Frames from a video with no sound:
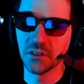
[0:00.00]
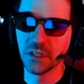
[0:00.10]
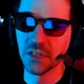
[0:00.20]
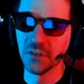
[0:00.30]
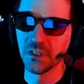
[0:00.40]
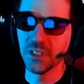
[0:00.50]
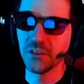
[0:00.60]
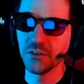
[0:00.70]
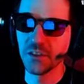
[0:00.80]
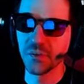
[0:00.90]
and was
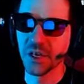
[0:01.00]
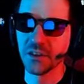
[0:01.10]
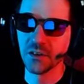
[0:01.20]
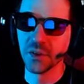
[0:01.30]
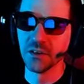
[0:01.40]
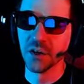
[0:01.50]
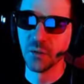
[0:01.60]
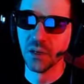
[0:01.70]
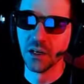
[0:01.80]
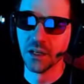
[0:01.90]
censored despite there being no
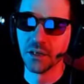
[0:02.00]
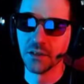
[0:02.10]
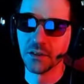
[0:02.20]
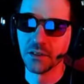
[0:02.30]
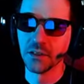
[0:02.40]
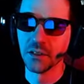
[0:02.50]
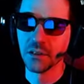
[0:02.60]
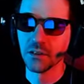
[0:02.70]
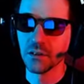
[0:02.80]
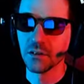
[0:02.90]
blood.
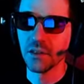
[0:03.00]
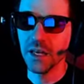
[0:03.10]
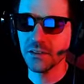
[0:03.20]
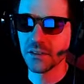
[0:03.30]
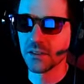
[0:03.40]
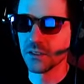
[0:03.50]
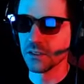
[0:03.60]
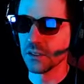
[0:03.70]
That's